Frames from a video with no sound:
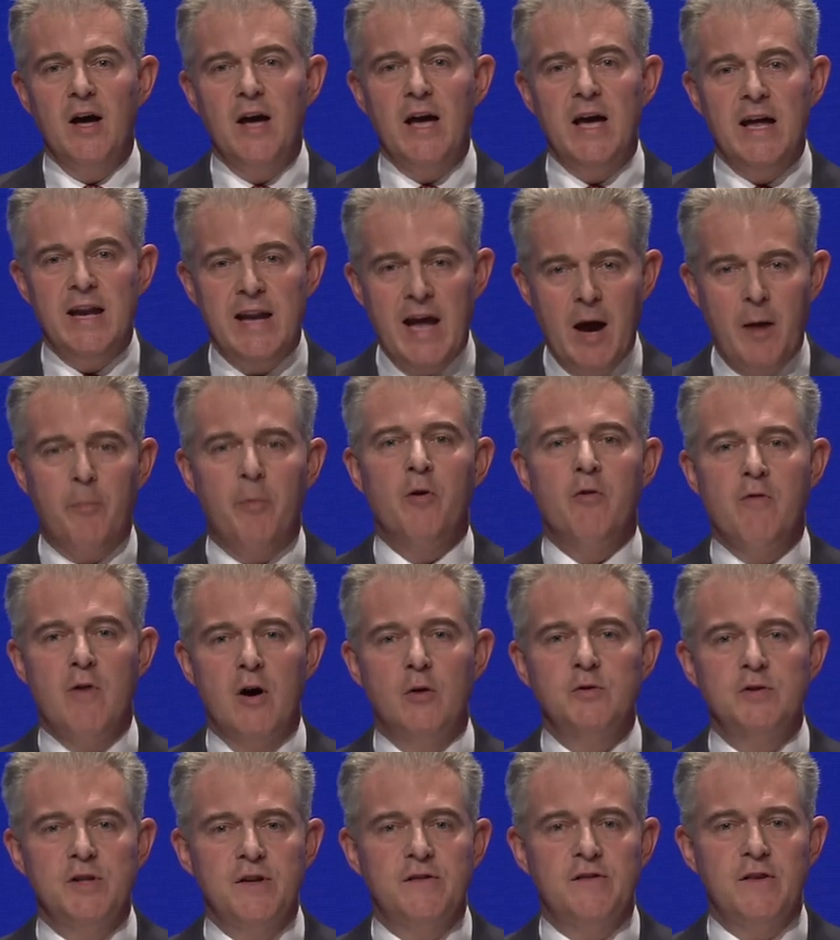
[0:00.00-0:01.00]
in our
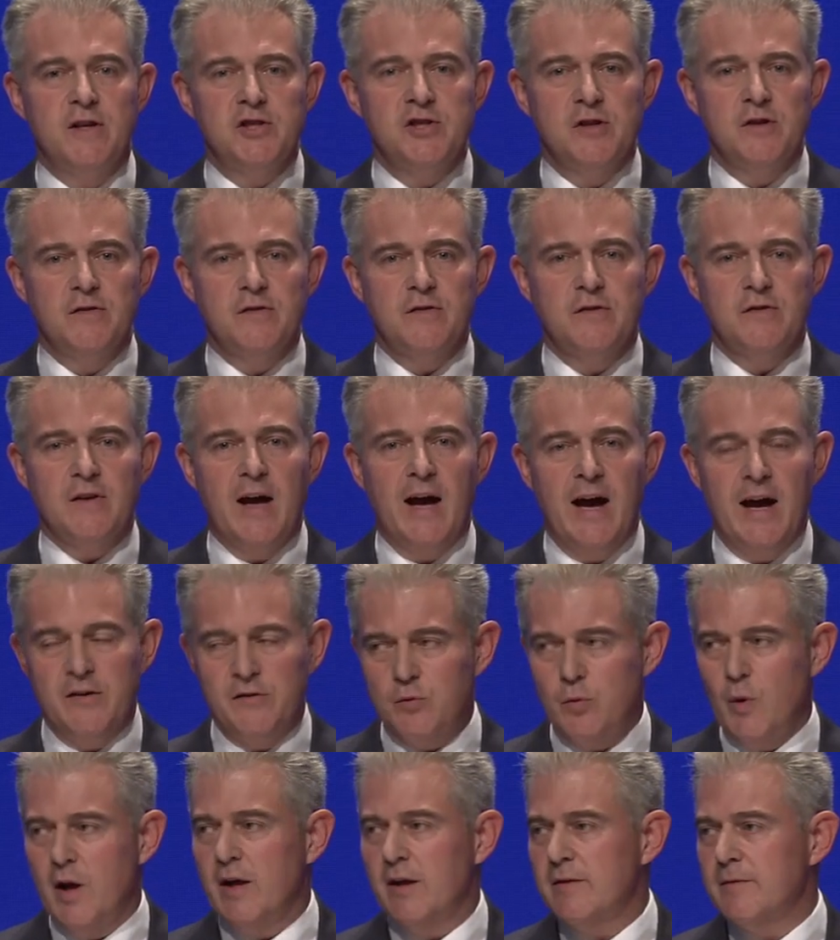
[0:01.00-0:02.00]
parole decisions as
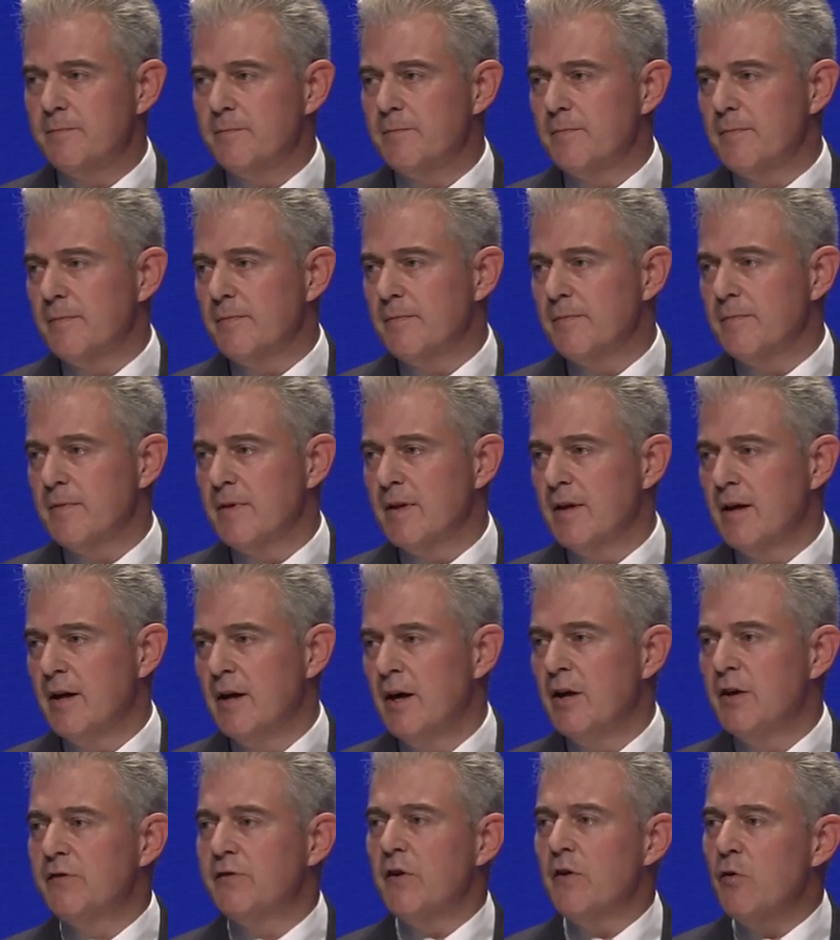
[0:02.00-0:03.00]
well,
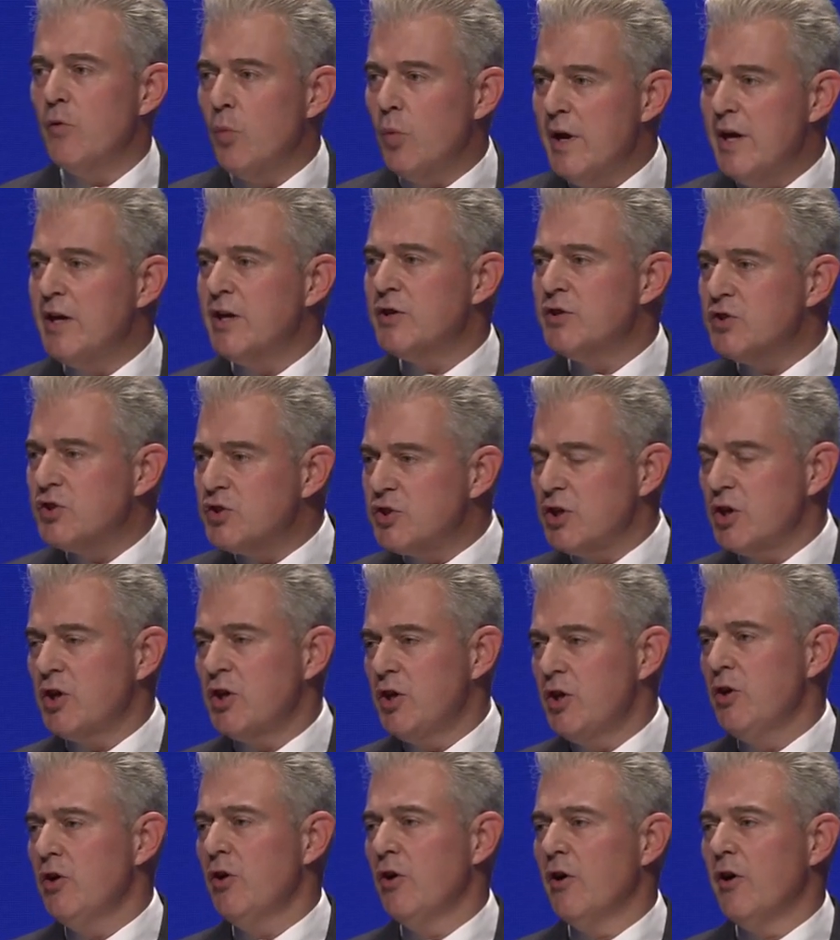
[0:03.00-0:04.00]
so that we can
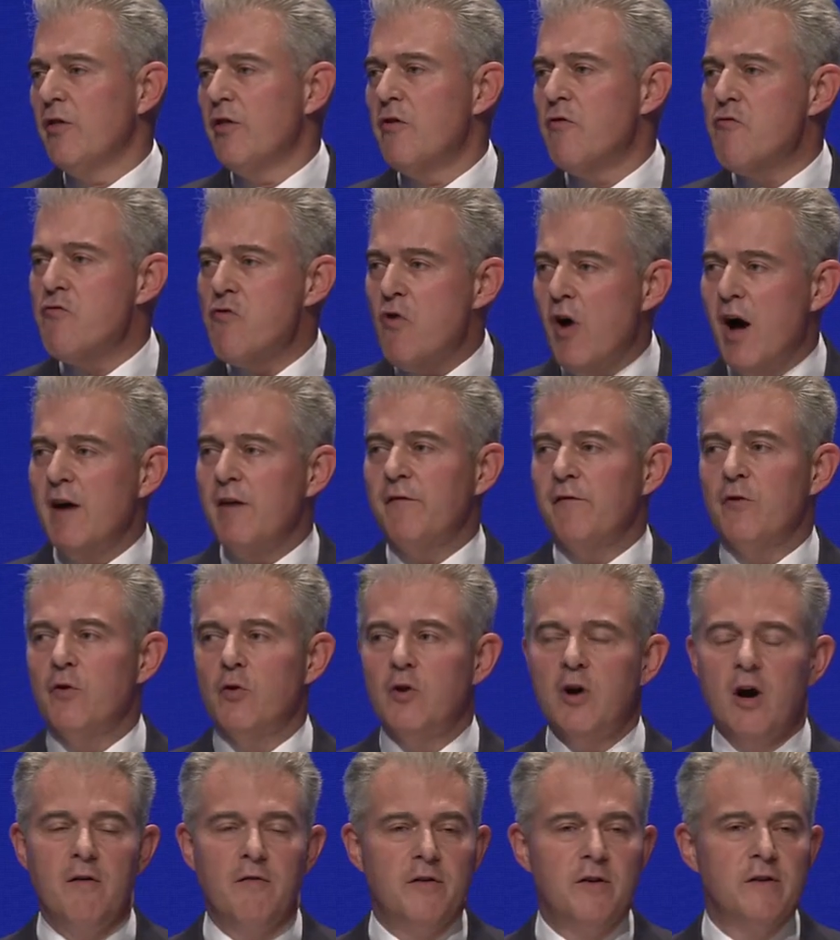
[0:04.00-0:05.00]
secure the rightful
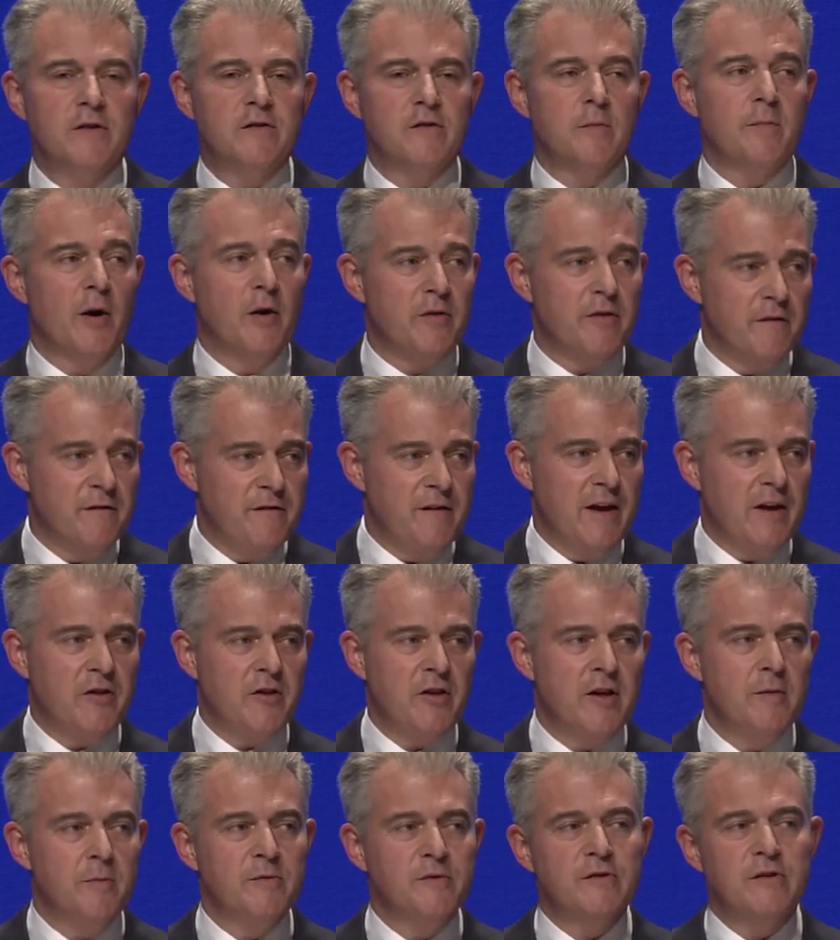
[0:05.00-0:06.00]
confidence of both the
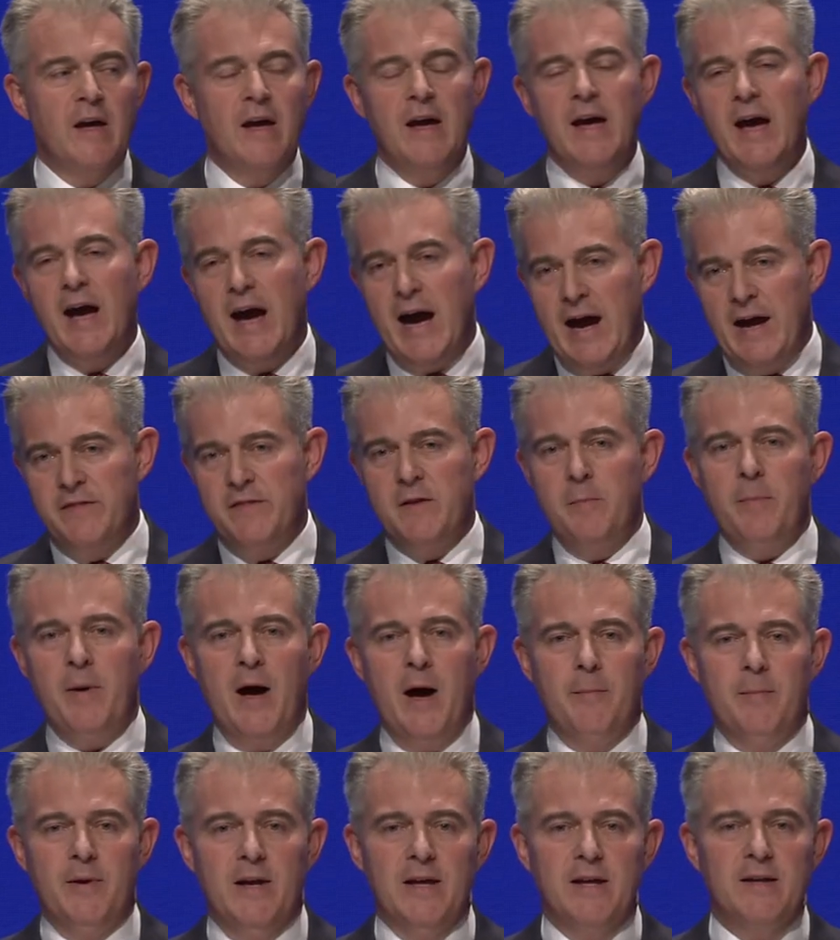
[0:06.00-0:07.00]
victims and the
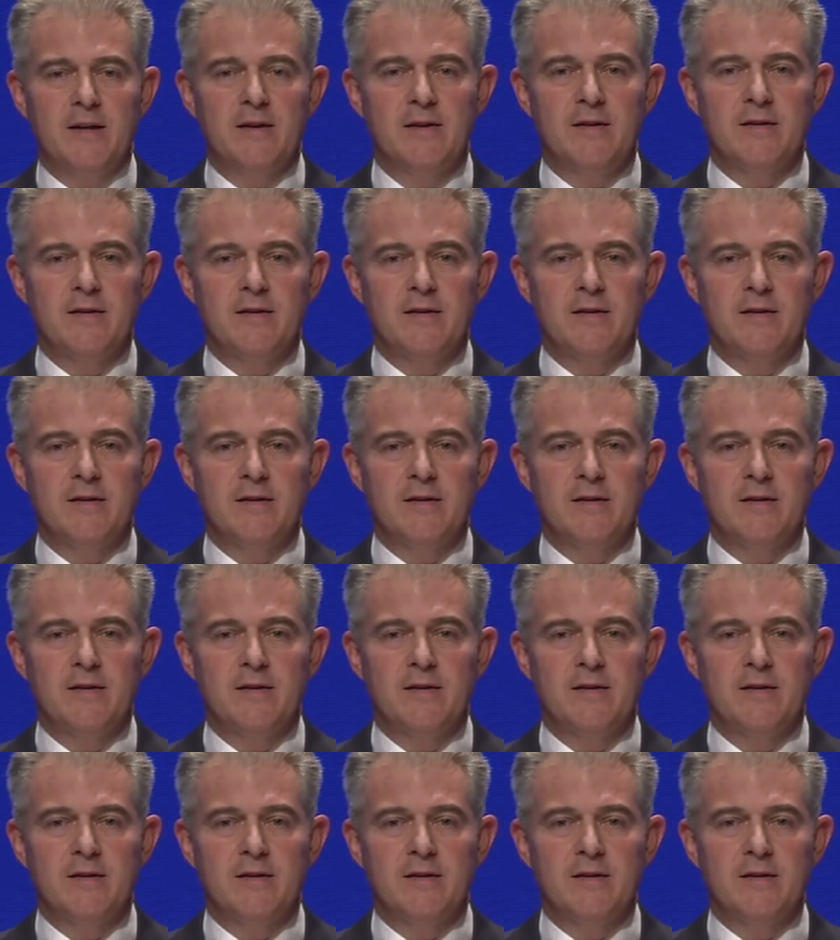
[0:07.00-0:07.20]
public.